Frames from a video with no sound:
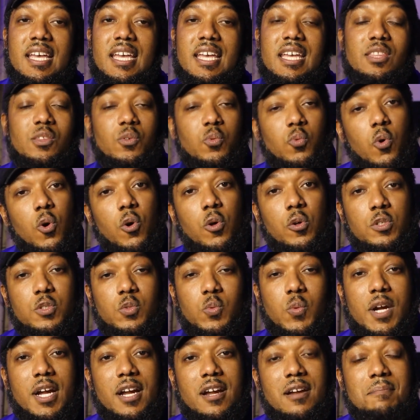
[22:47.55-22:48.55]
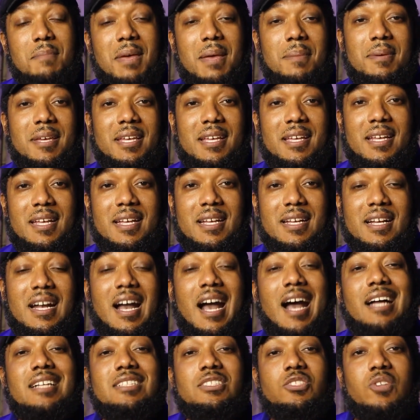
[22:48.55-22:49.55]
in the world, where maybe
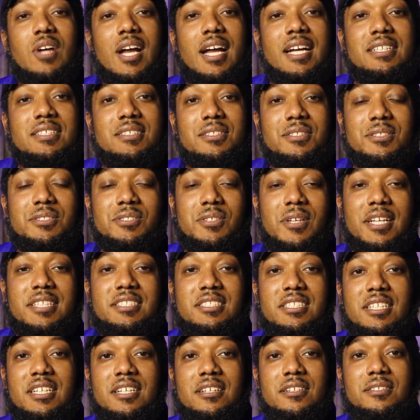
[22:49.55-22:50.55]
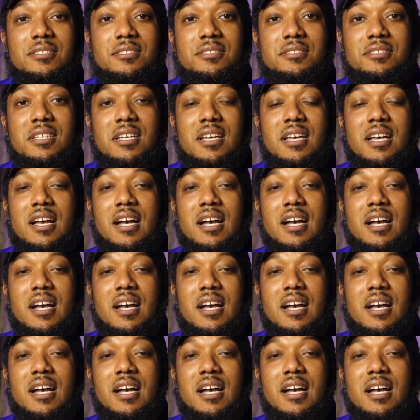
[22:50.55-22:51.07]
contractors or engineers,